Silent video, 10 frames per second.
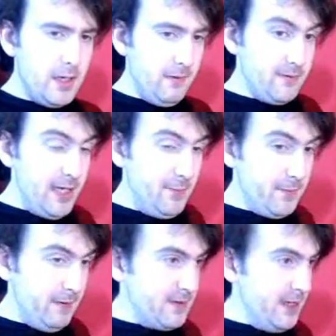It
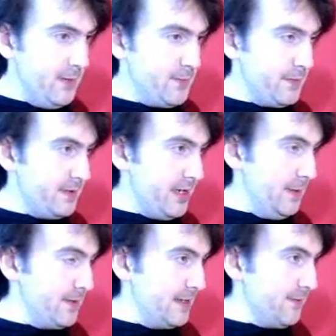was only the
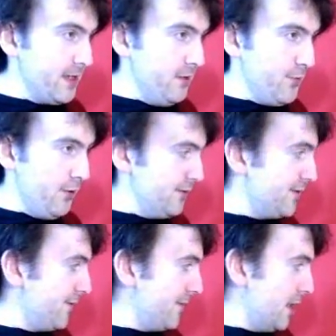place where you bought
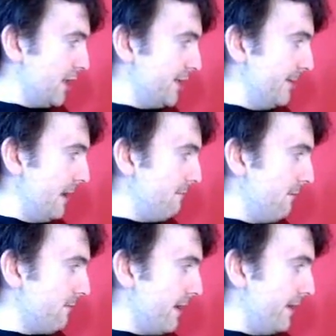stuff last year, if I
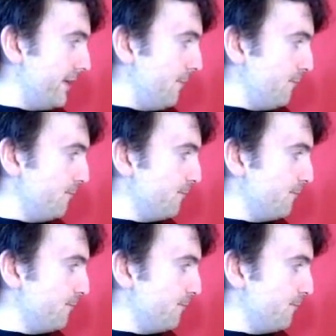remember rightly.